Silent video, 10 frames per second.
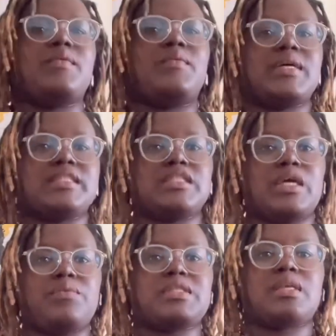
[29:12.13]
which
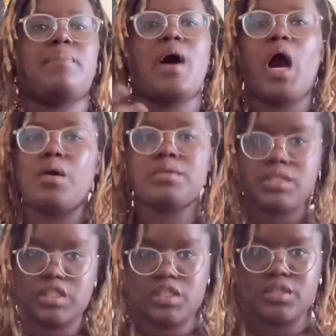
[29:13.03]
it was
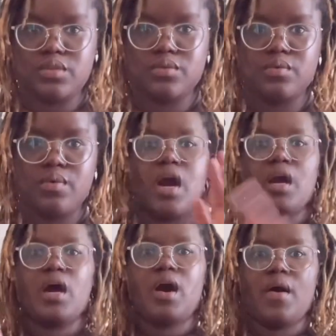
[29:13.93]
supposed to
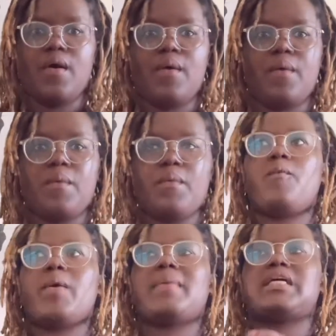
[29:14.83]
go
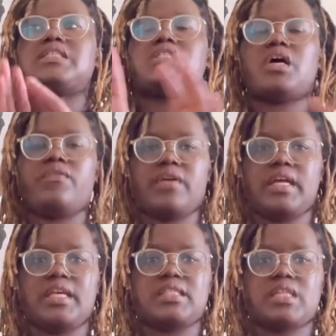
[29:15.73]
where my shelf
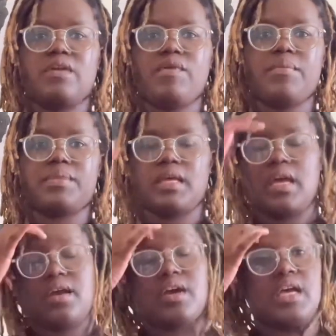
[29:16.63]
is to cover up the
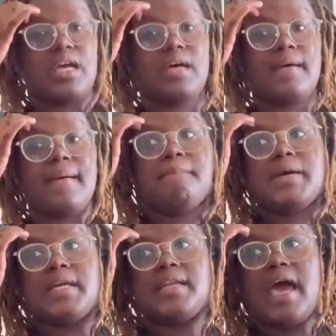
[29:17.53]
area
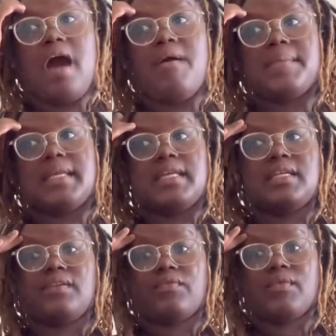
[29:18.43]
but now i'm gonna need a
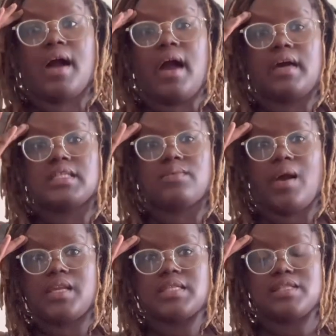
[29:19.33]
different rod because the
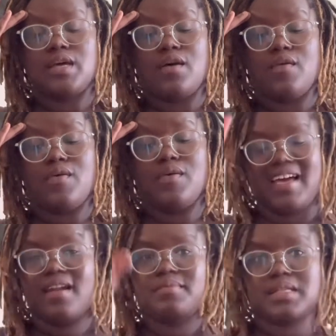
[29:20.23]
rod doesn't so
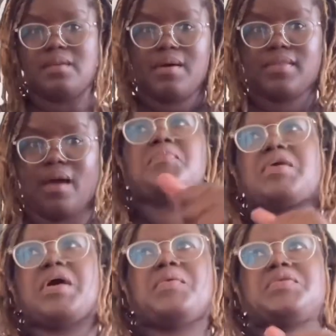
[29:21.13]
kind of upset about that
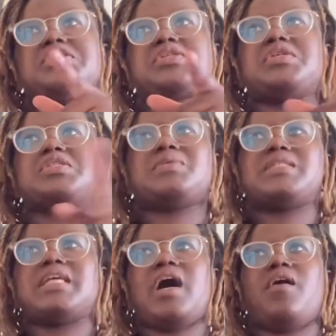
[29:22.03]
but we're just gonna switch
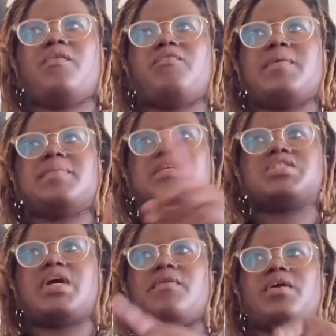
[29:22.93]
it out from the
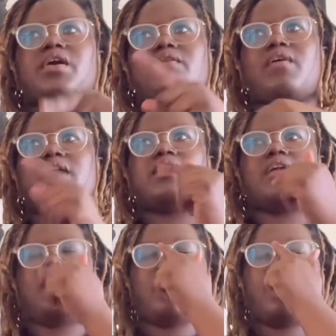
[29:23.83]
shower curtain rod that i
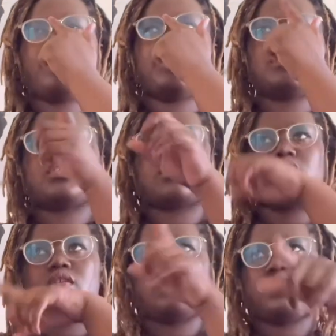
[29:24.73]
have and just
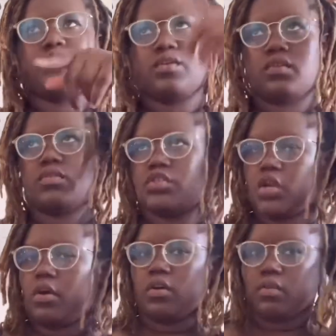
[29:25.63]
gonna use it for the
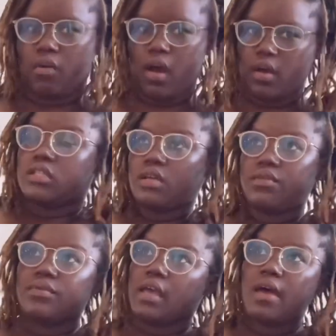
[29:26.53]
shower curtain rod so
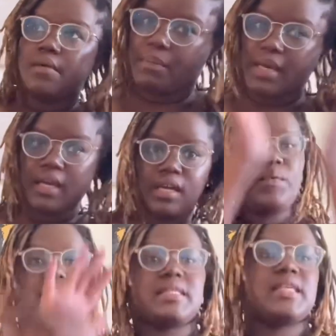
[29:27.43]
yeah but
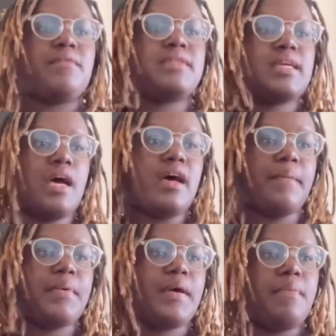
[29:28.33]
we're gonna set everything up
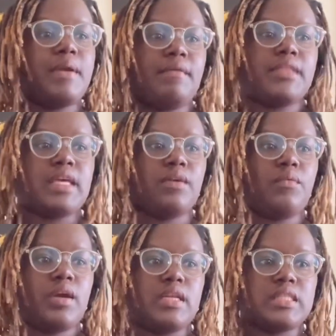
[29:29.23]
put everything
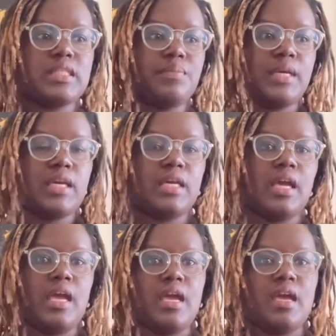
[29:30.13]
where it needs to
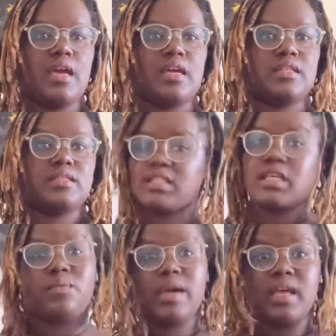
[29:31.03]
be and
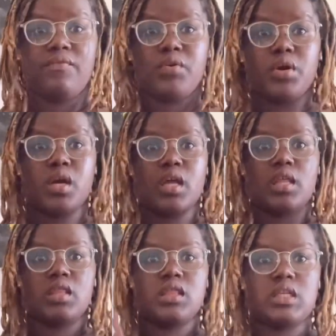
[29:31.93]
get ready for
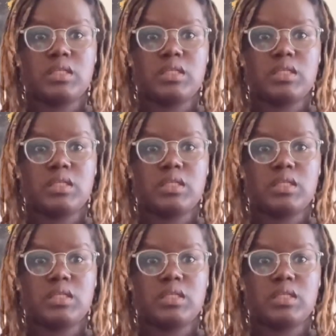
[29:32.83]
this